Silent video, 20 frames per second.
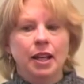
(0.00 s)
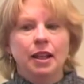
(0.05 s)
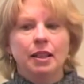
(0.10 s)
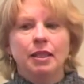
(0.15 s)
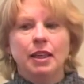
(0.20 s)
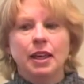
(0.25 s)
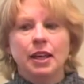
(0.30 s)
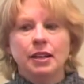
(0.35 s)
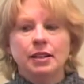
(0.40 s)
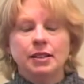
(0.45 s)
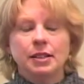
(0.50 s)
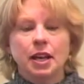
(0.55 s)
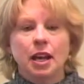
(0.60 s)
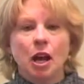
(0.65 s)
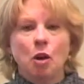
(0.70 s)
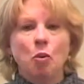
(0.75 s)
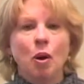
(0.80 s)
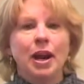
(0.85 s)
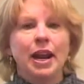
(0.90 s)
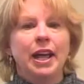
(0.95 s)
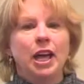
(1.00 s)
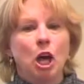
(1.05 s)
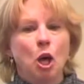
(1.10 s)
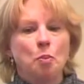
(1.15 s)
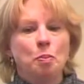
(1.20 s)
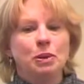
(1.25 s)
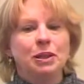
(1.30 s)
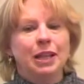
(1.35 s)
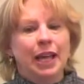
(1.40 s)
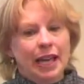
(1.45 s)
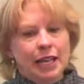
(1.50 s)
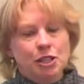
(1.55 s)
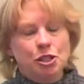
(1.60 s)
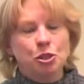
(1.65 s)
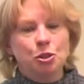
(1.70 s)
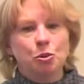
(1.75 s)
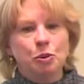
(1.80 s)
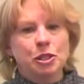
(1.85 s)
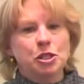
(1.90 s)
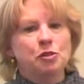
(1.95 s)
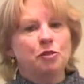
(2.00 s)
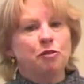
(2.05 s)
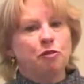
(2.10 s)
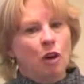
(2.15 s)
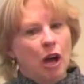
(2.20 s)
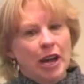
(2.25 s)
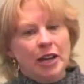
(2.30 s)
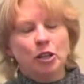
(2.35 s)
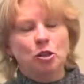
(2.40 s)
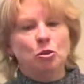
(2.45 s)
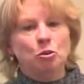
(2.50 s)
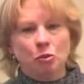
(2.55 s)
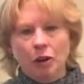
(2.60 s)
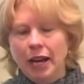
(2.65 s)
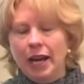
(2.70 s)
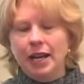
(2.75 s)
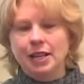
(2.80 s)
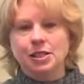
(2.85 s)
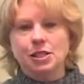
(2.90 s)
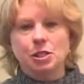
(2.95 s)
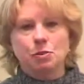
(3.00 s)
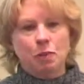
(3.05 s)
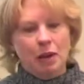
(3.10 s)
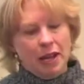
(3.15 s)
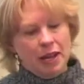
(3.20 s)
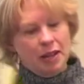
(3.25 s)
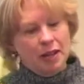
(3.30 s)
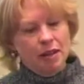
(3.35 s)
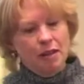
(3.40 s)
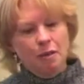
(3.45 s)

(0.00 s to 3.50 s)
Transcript: that I want to help lay to its final rest by